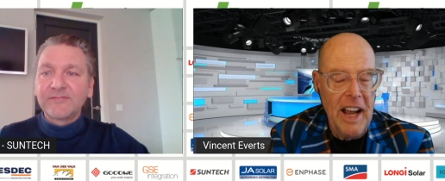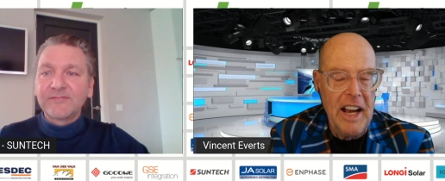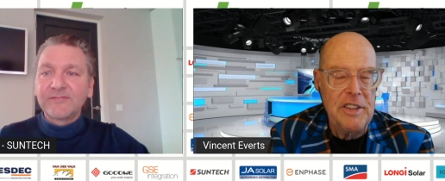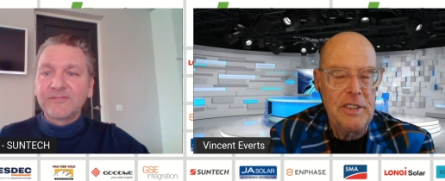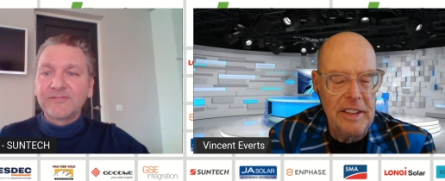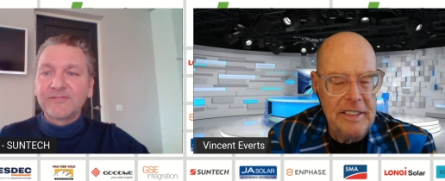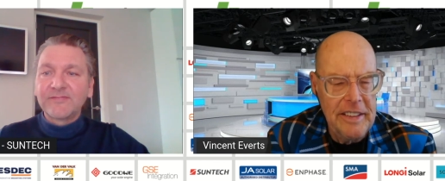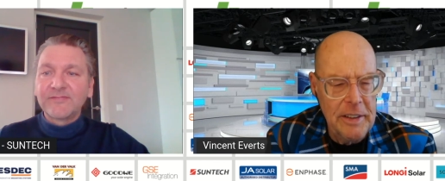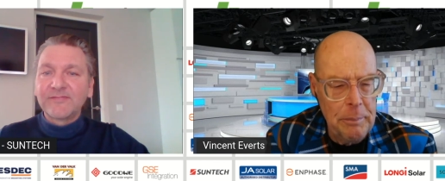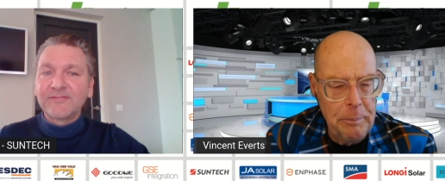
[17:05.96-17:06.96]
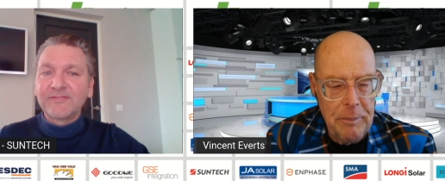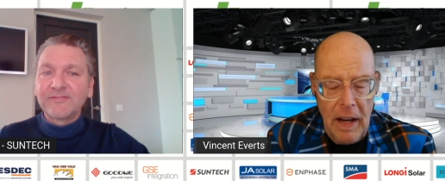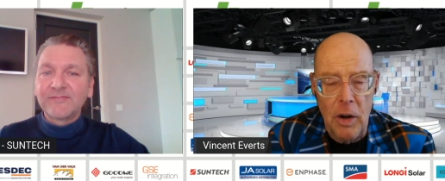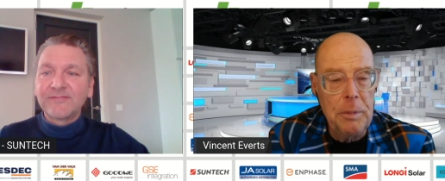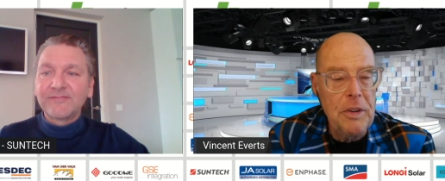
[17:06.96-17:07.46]
Speaker 1: excellent year. I
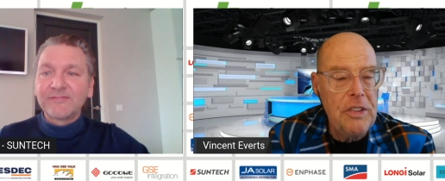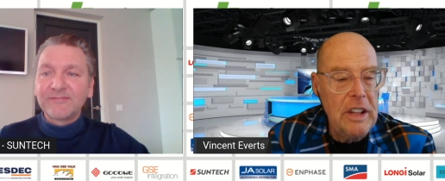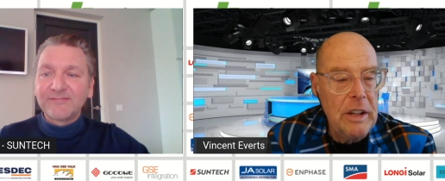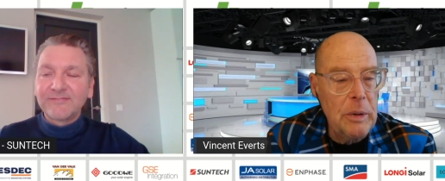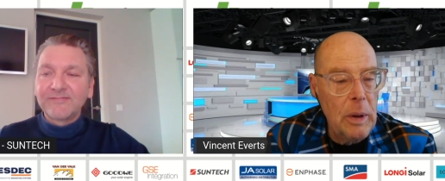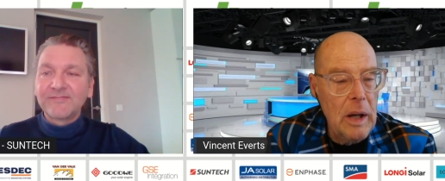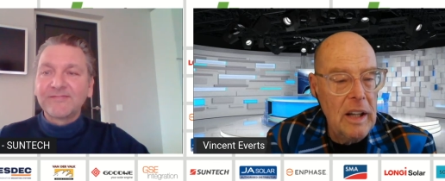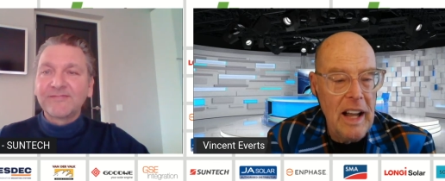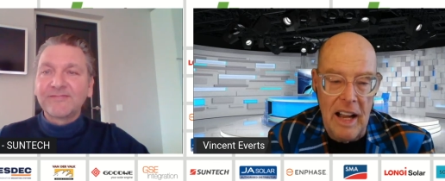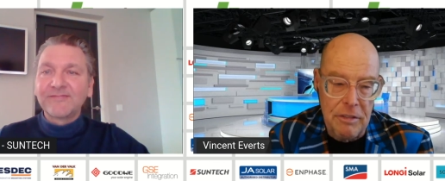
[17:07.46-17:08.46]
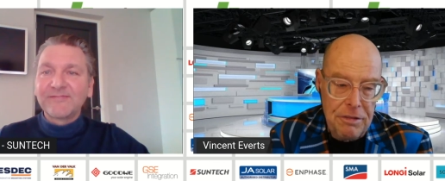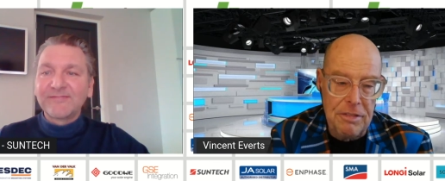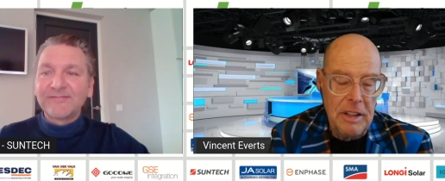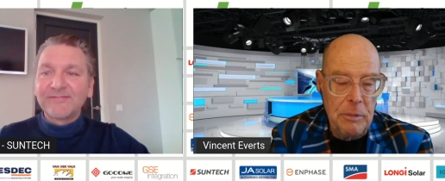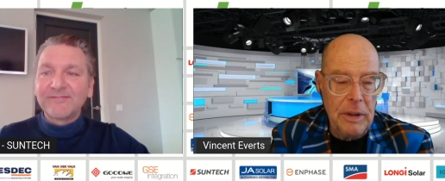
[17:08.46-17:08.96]
hope to see you uh, live
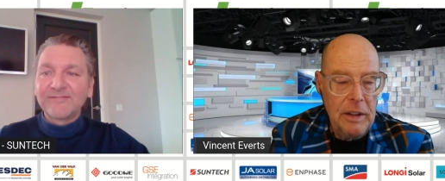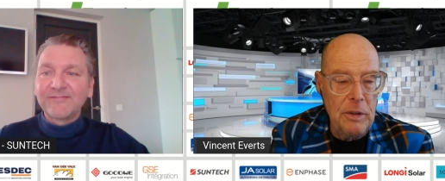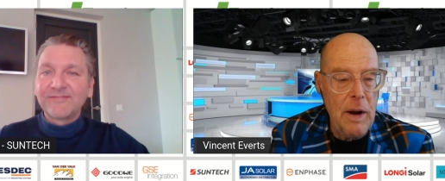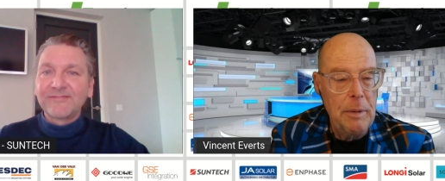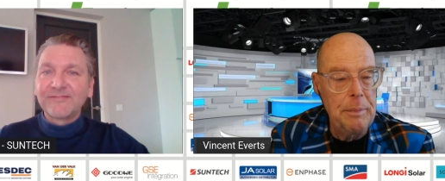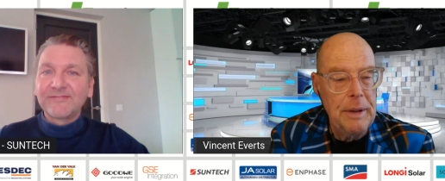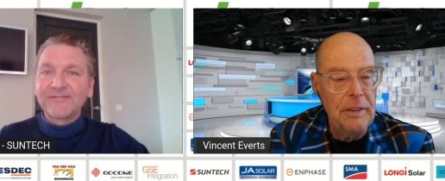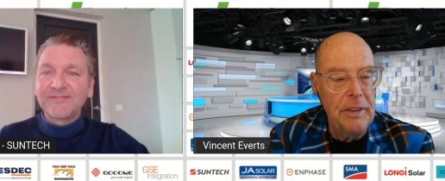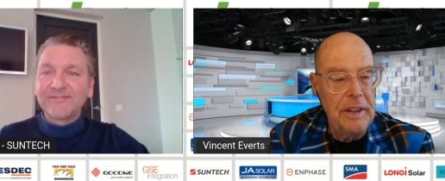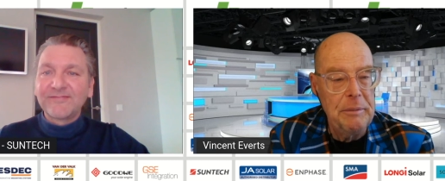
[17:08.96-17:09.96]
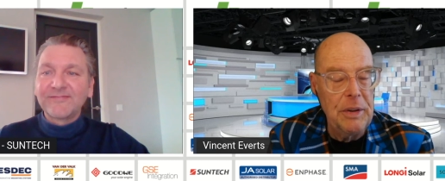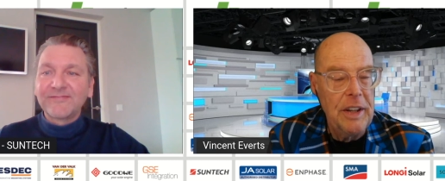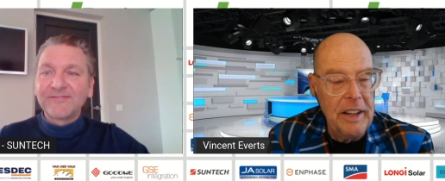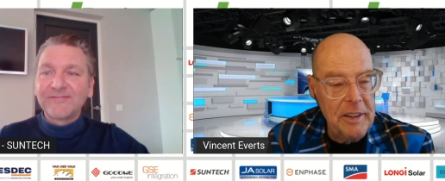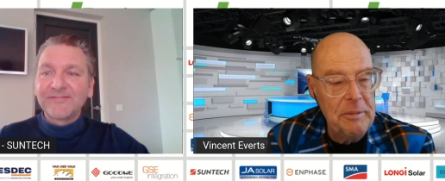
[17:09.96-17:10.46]
that we can grab a beer in
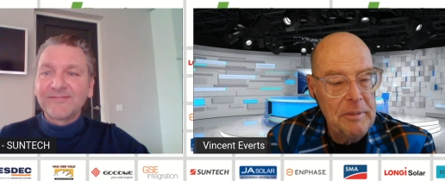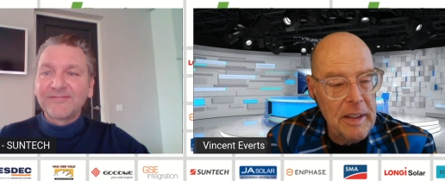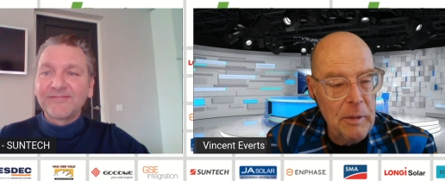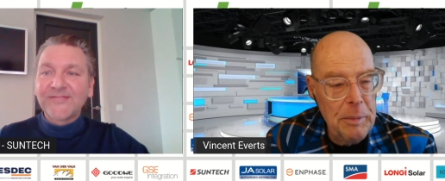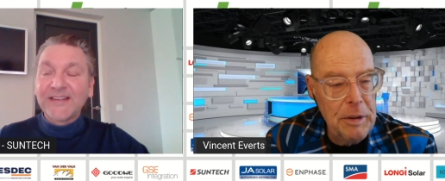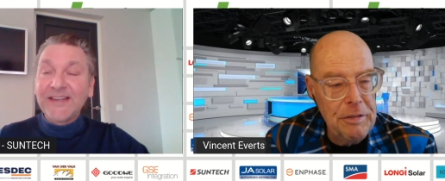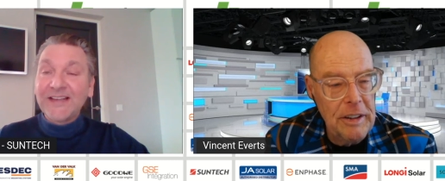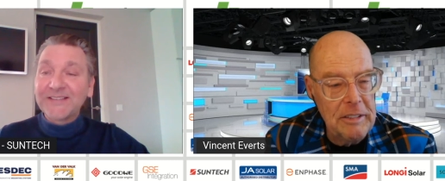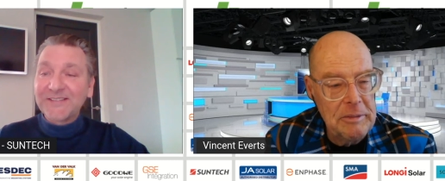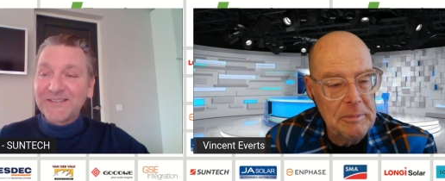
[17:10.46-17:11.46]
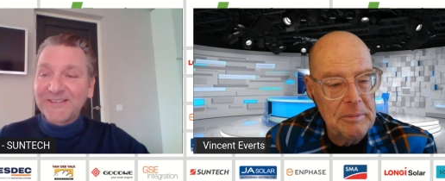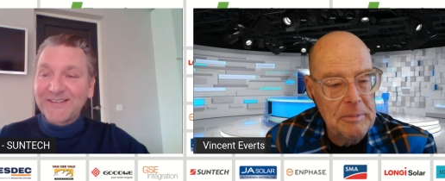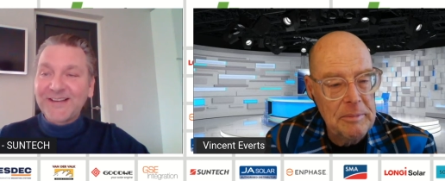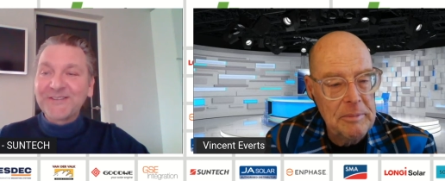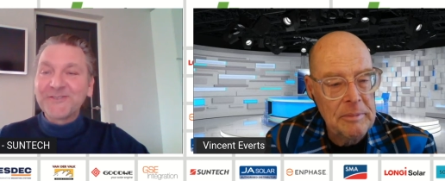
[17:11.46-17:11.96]
Munich. That would be fun. Yes,
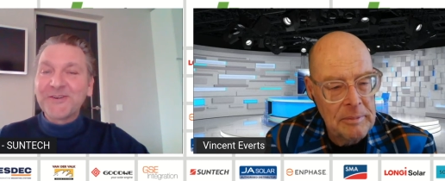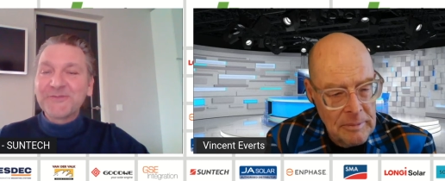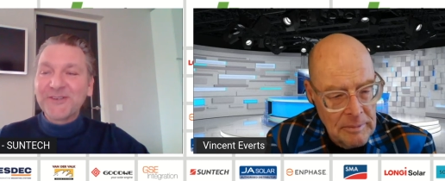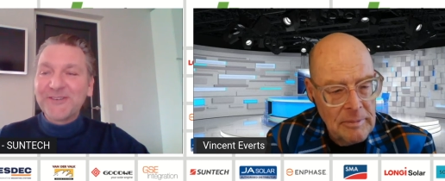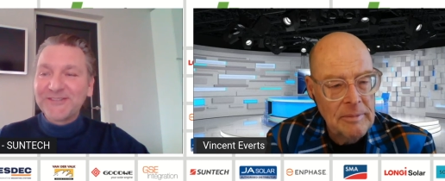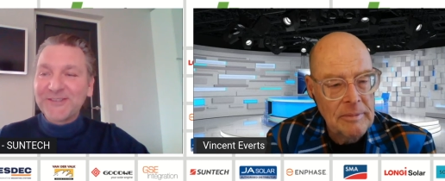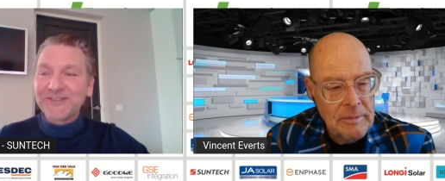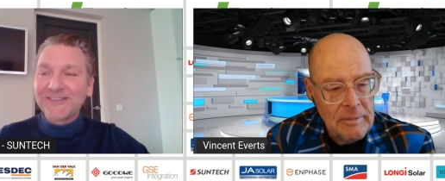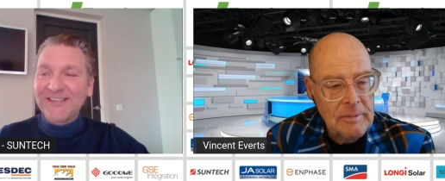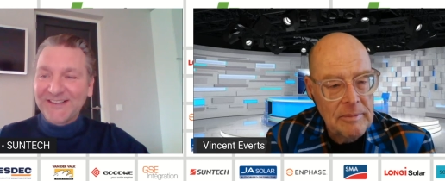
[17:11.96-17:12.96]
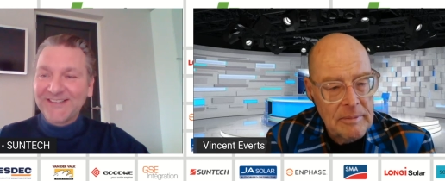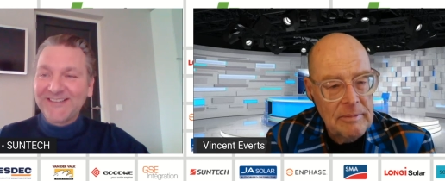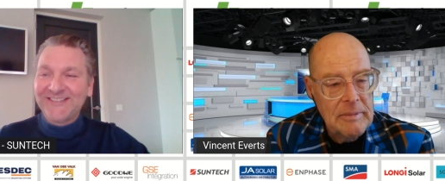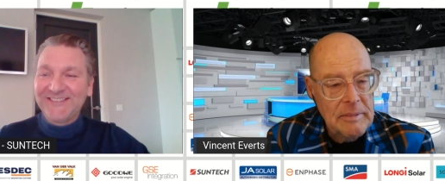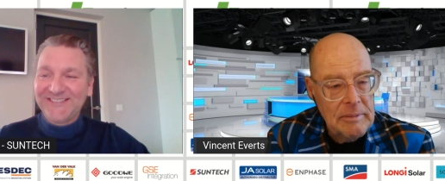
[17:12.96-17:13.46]
Speaker 2: I do hope so as well. Yeah.
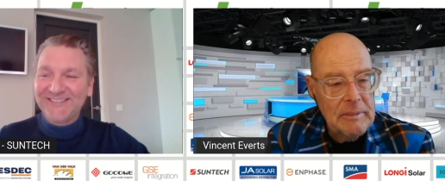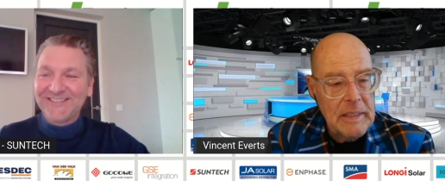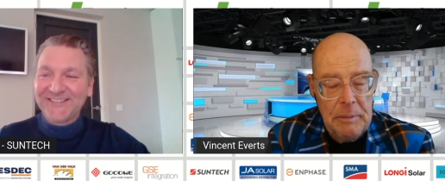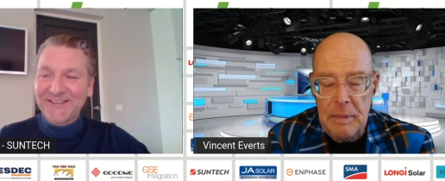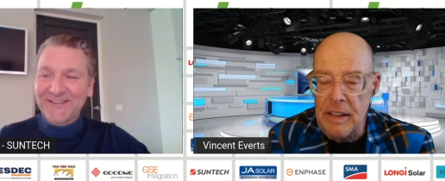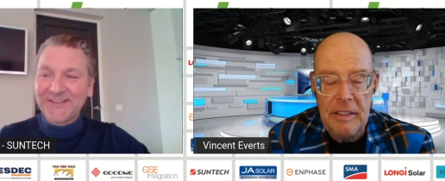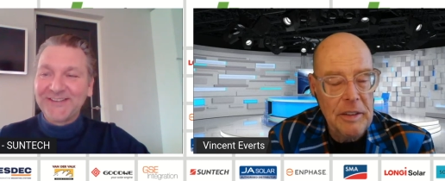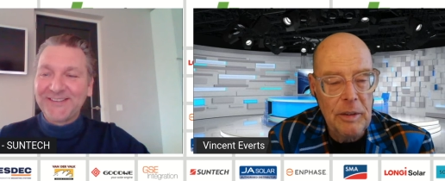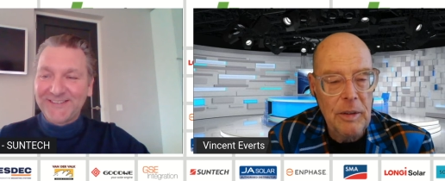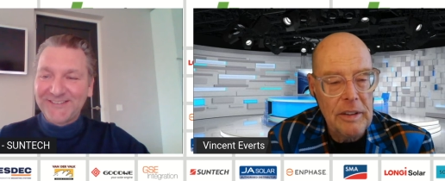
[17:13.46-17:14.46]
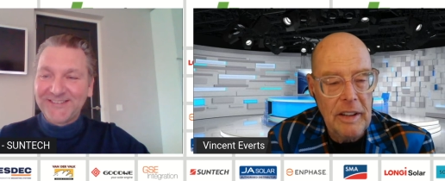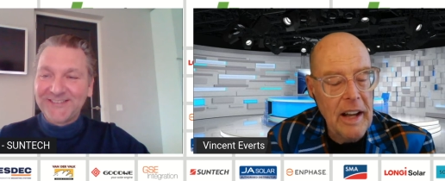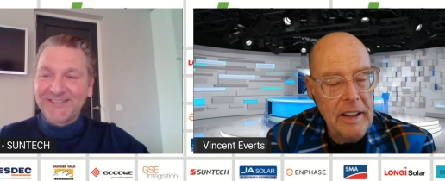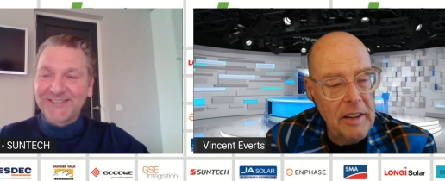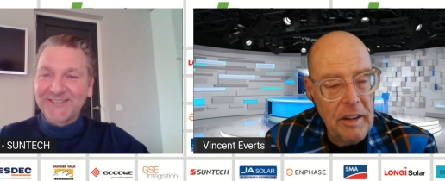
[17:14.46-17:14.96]
Speaker 1: I mean, you look
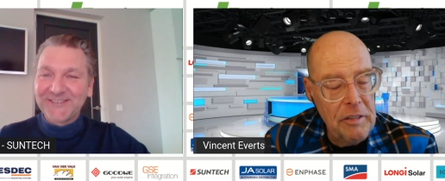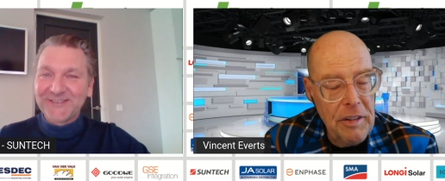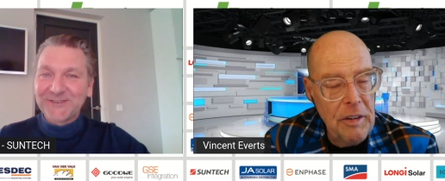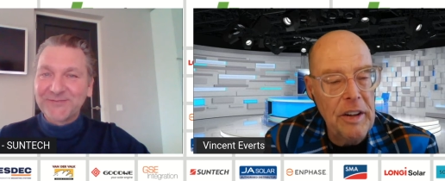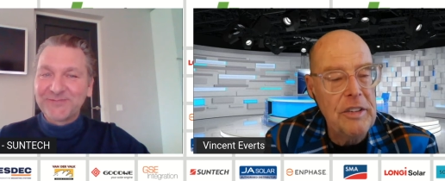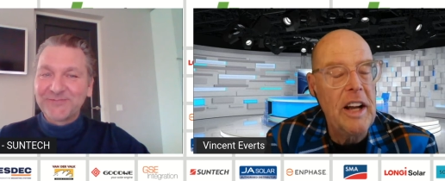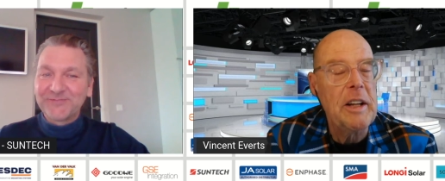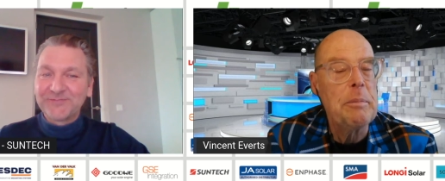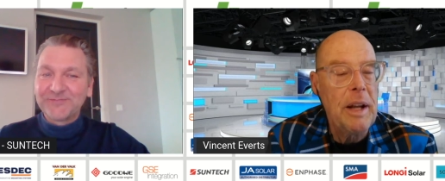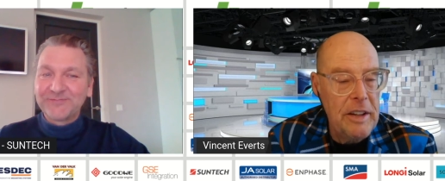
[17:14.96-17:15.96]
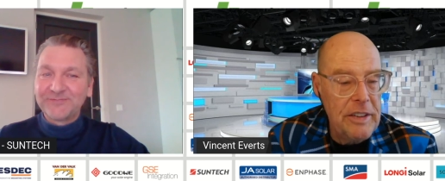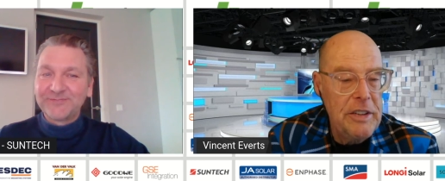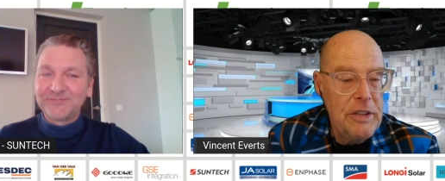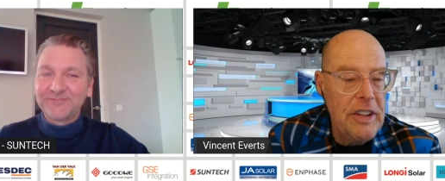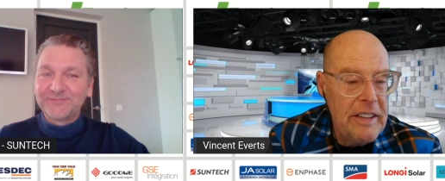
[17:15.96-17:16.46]
like a, very exciting place that you
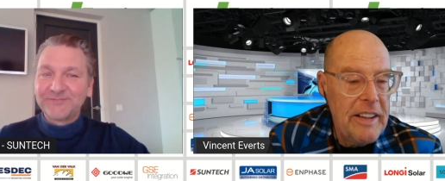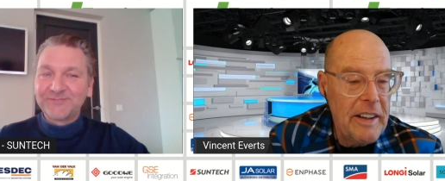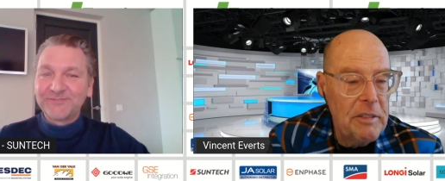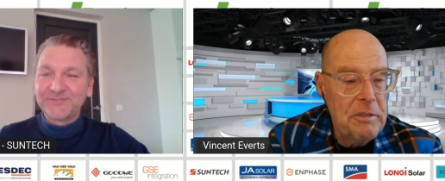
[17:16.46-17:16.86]
sit there,